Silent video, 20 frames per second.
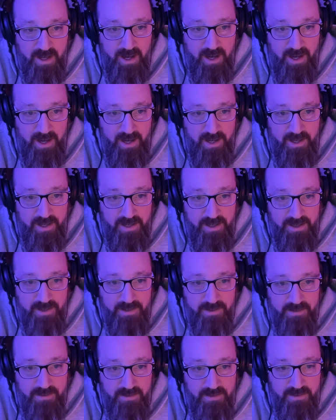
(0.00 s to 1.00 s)
where
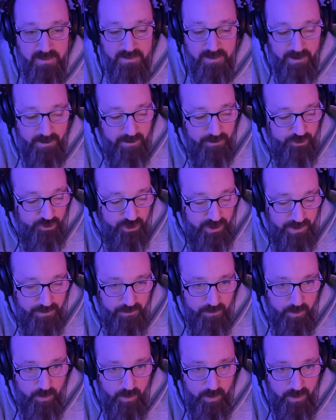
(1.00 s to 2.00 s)
uh, Derek
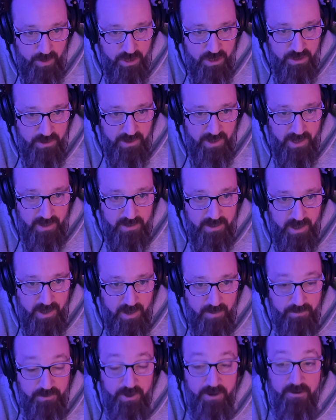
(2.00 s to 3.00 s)
Sheen Rules dot
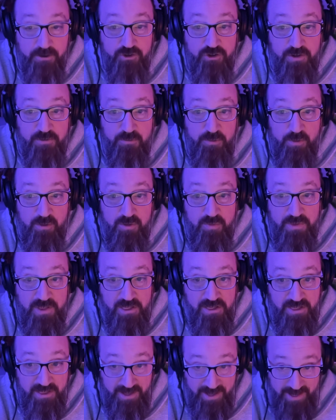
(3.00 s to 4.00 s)
com. Derek Sheen Rules with
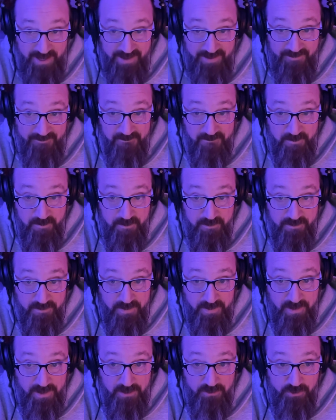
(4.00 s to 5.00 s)
a Z.
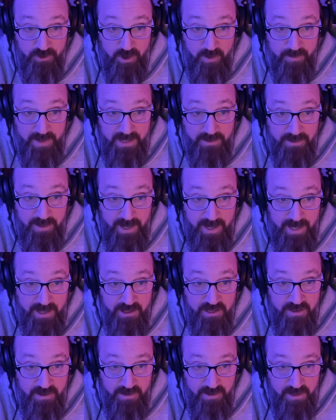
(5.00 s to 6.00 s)
There's okay. all my
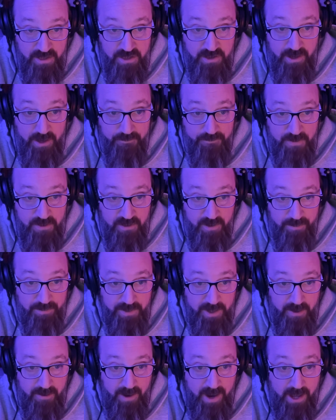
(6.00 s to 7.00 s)
dates and stuff is
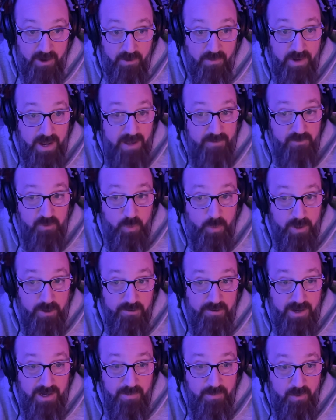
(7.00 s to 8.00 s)
up there. I don't have
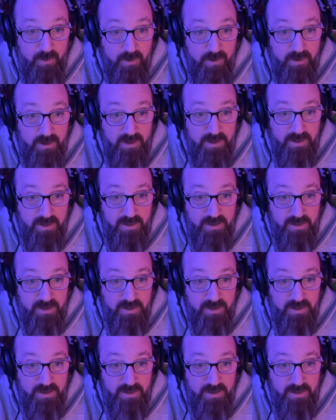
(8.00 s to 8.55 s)
Twitter anymore,